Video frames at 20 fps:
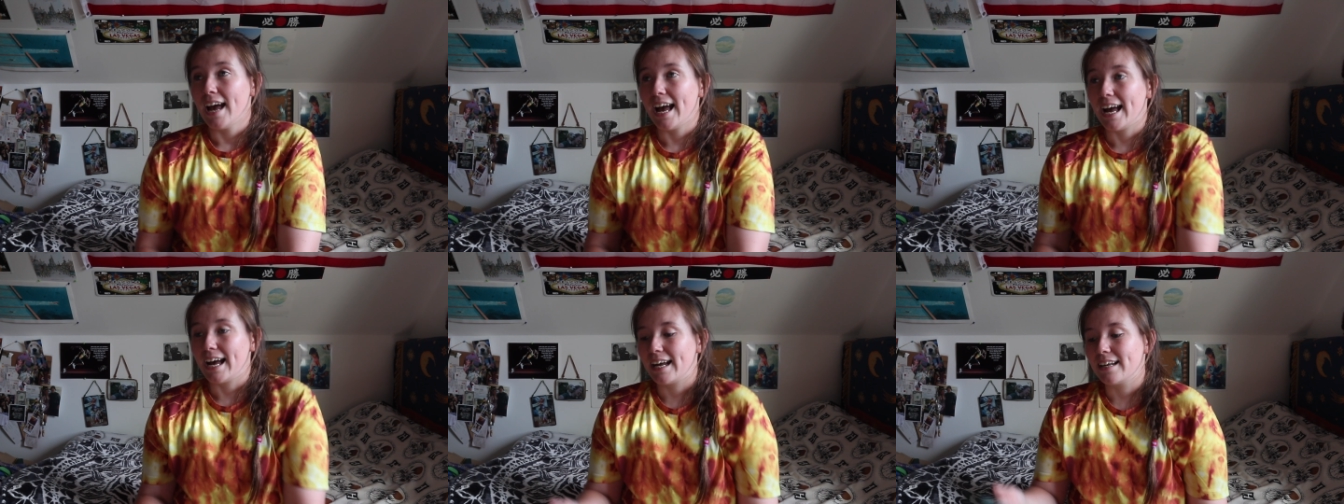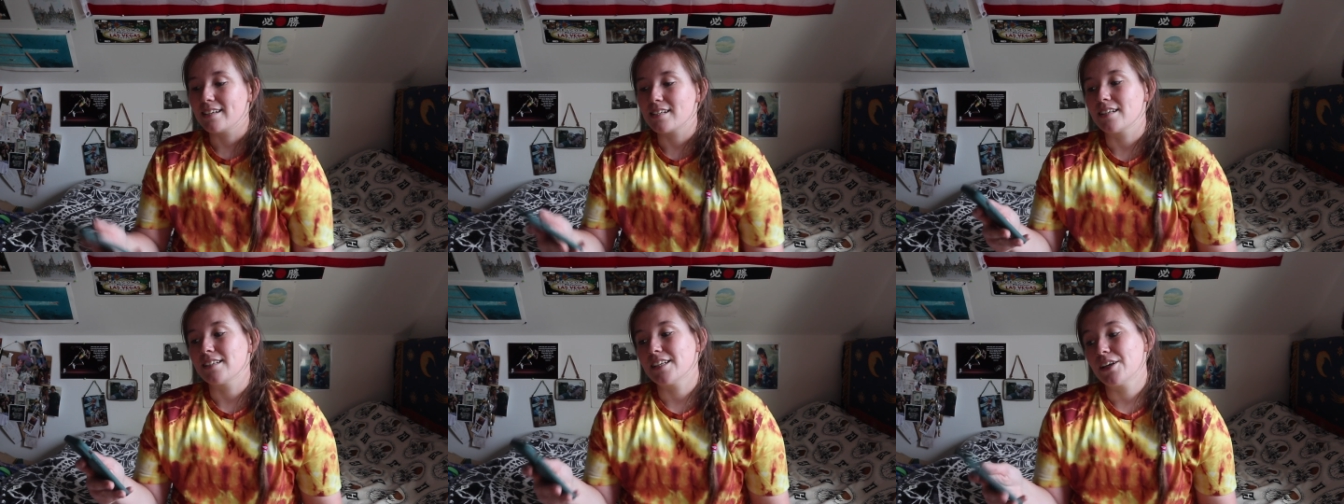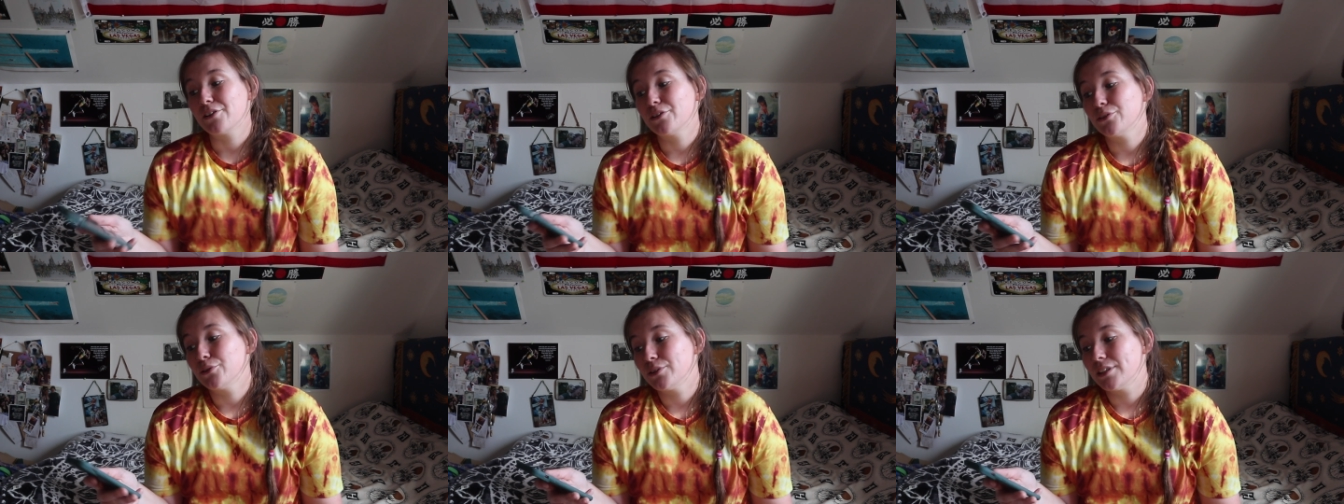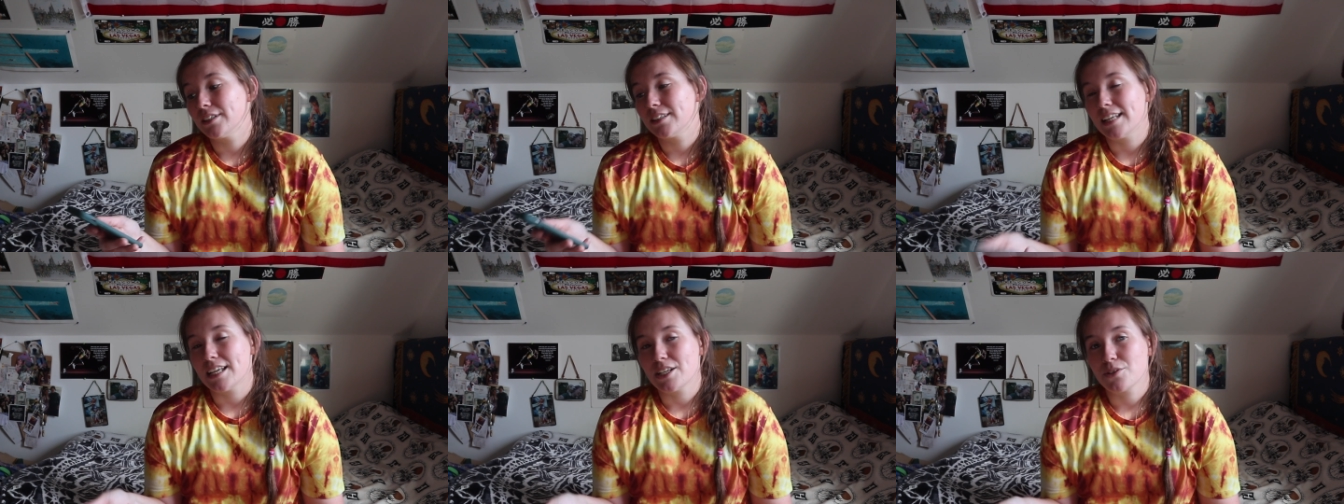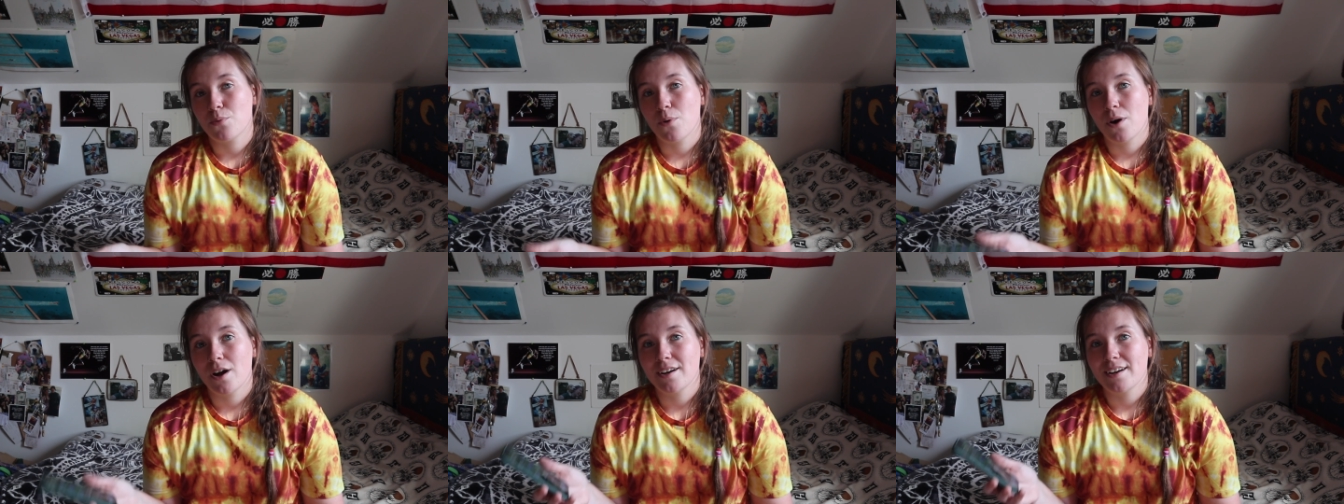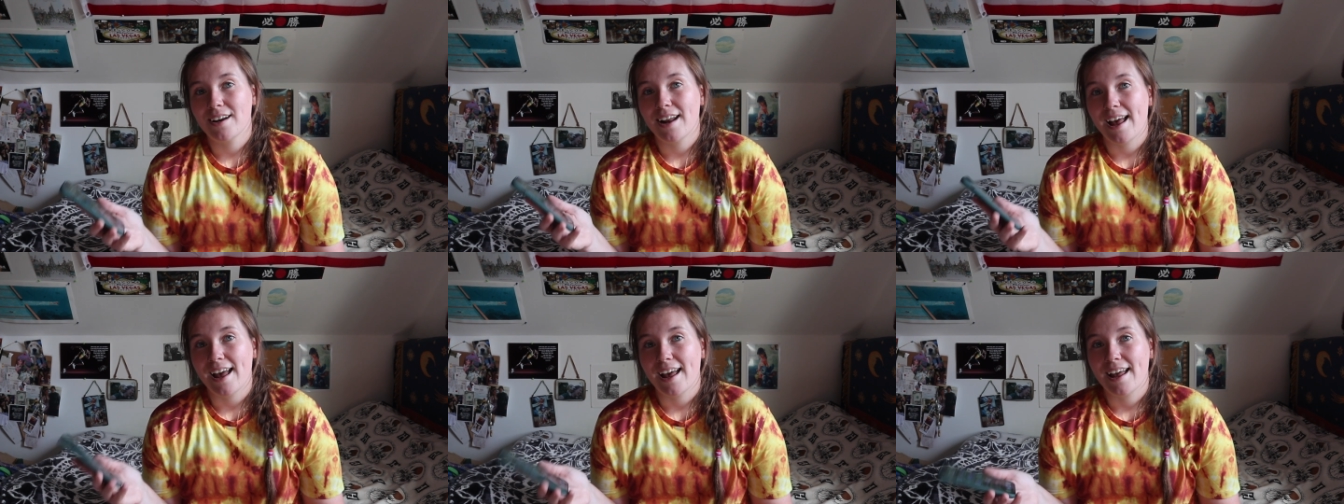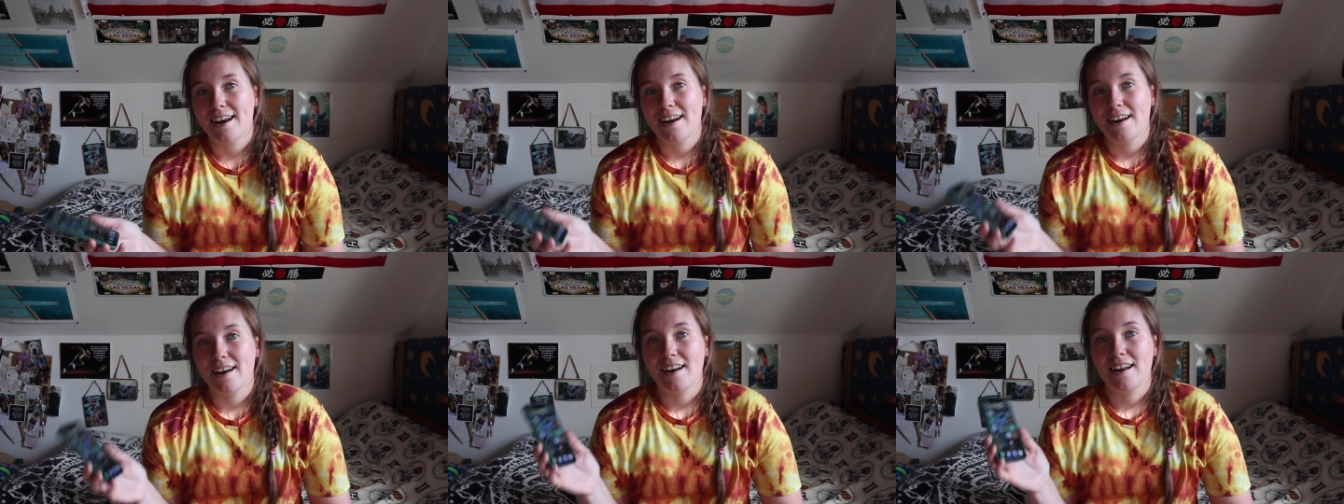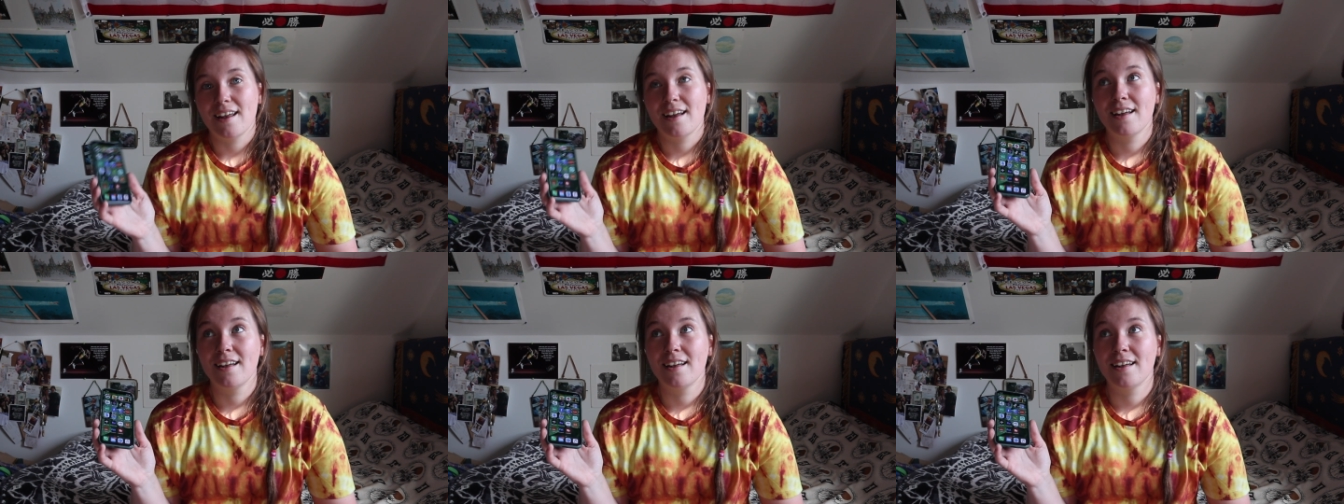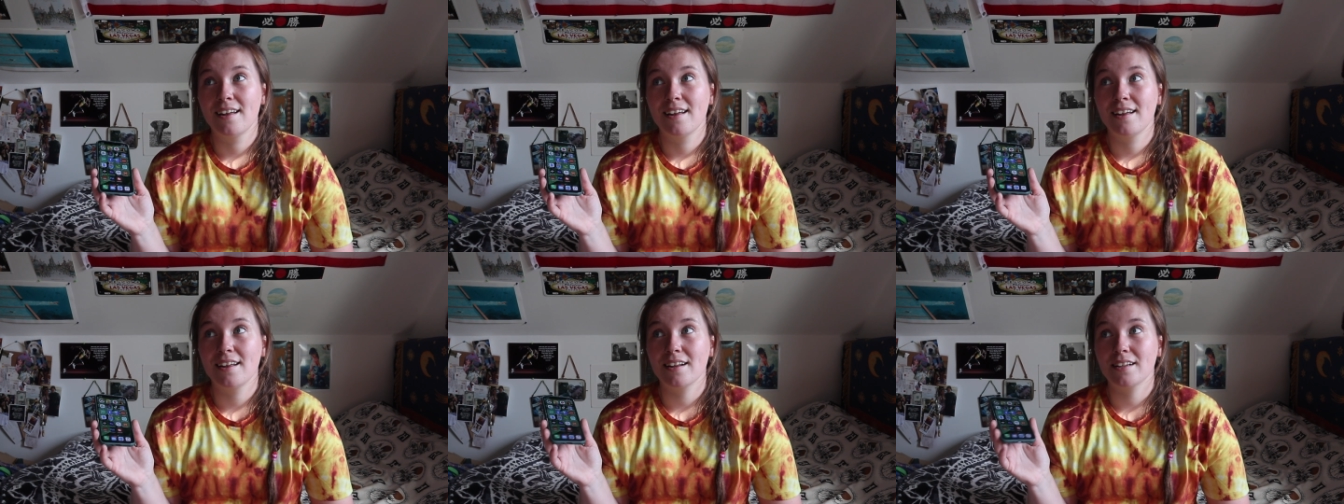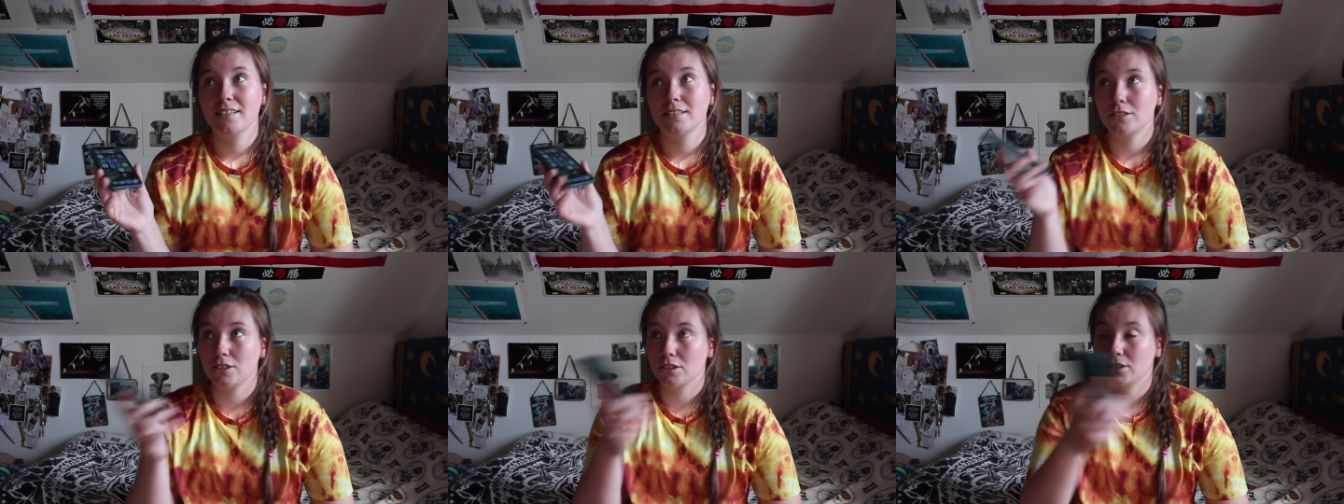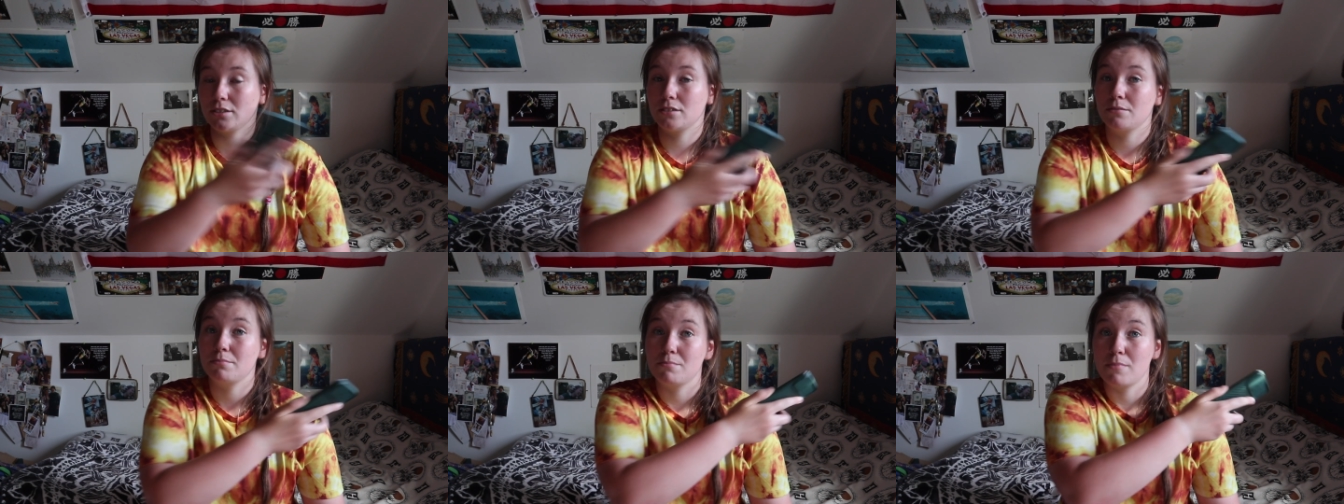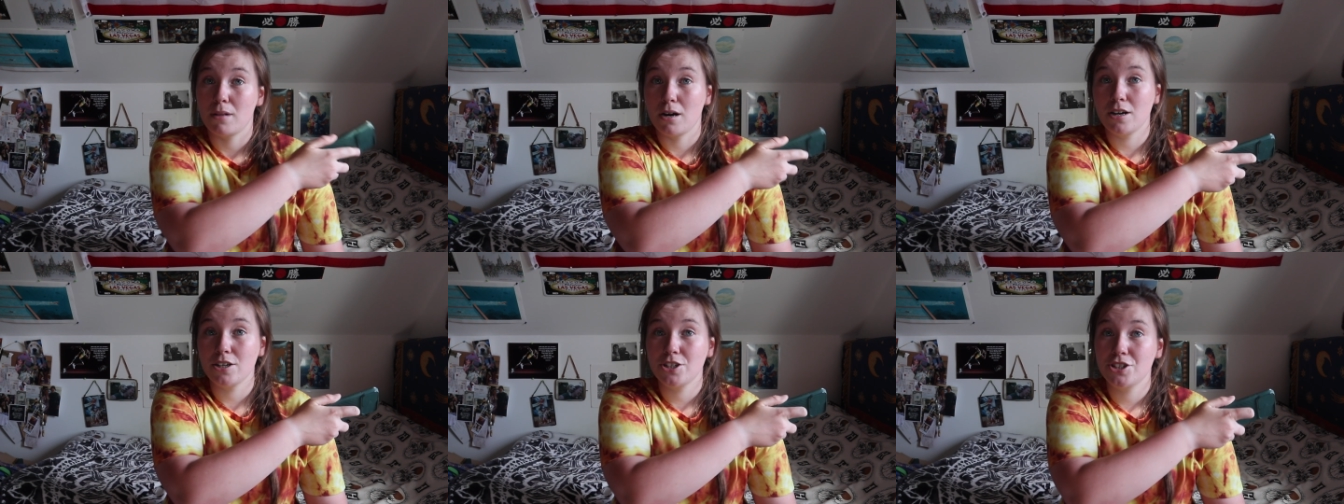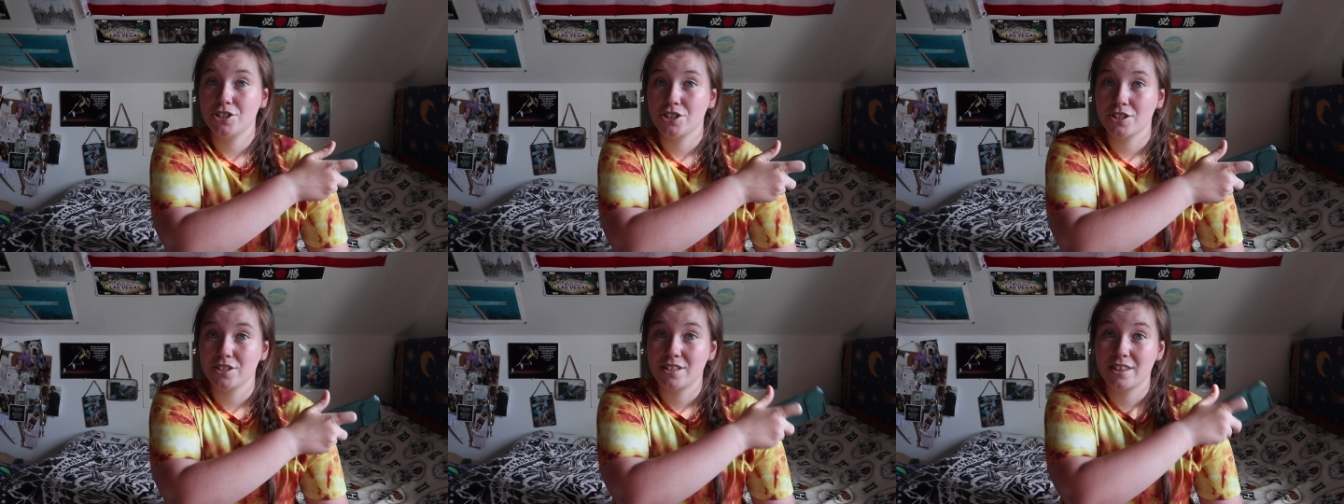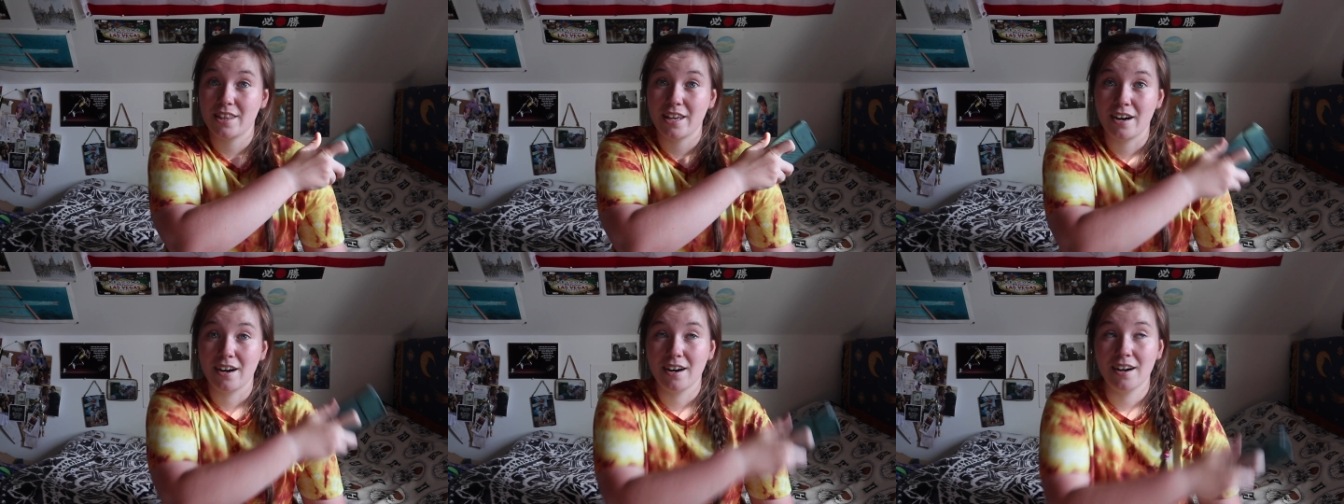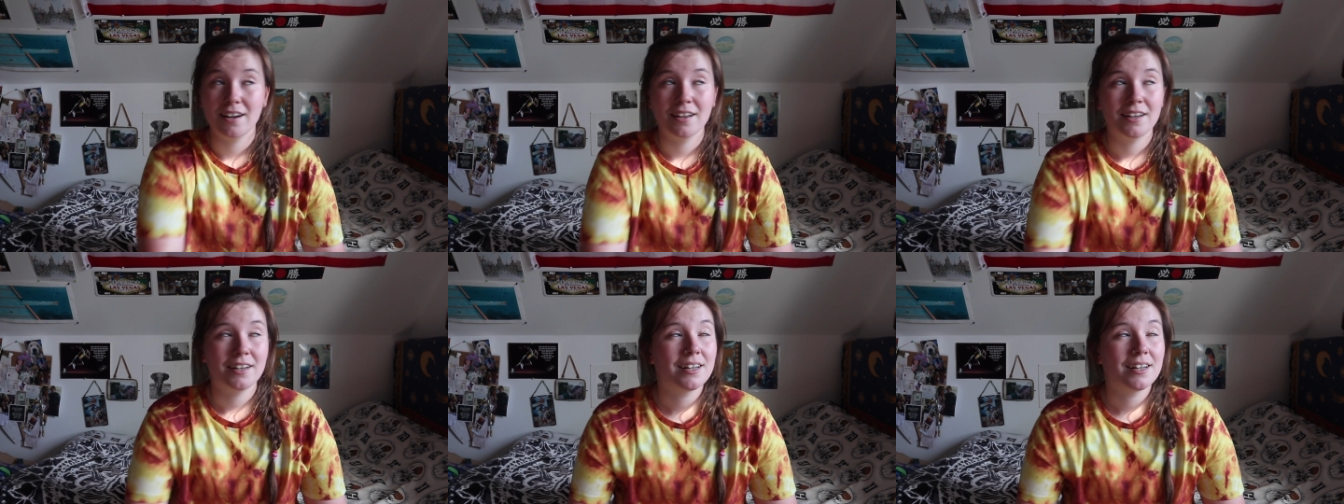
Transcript: And I downloaded this one in just March, just there,